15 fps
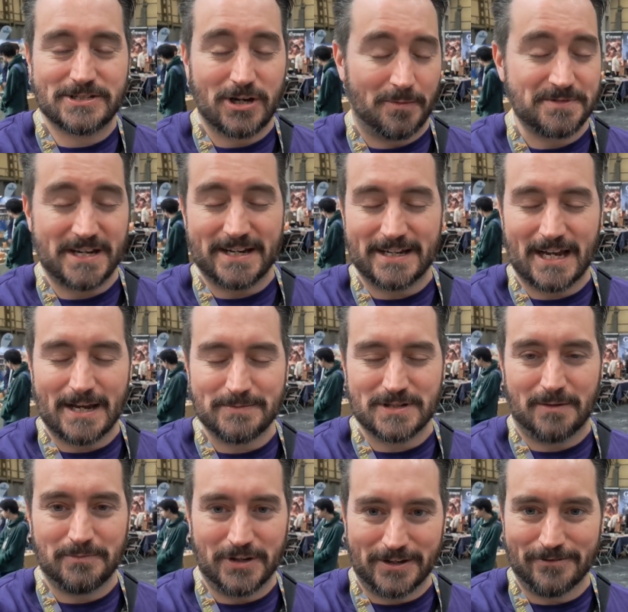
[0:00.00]
top 10 games
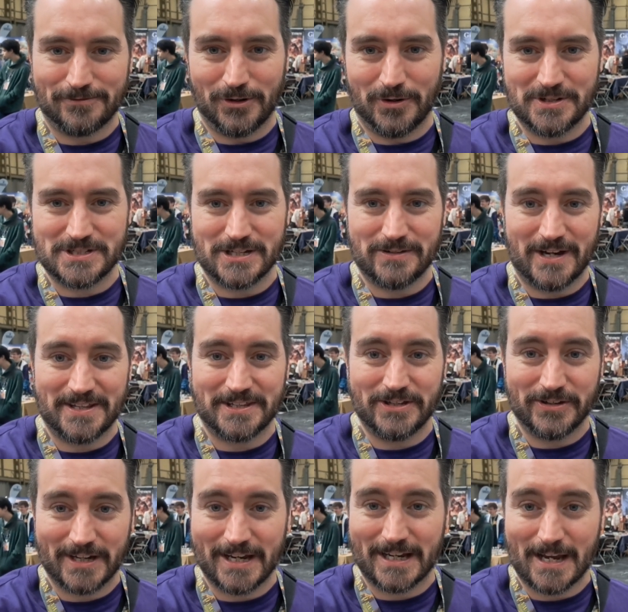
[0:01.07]
I'm looking forward to at
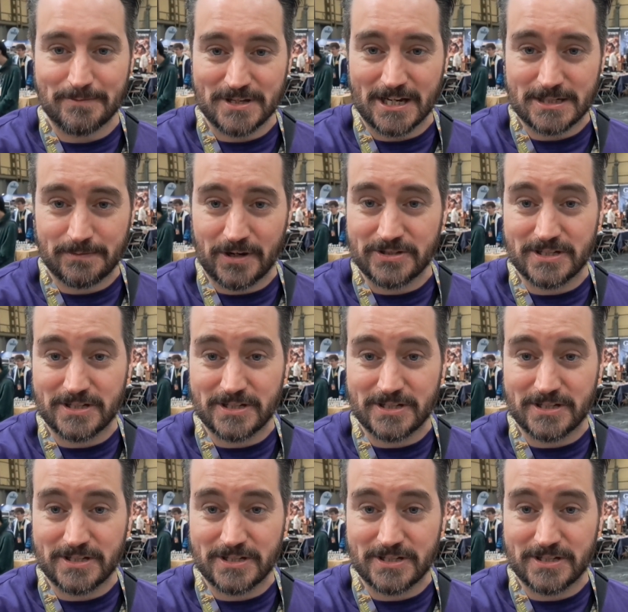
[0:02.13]
the UK Games Expo,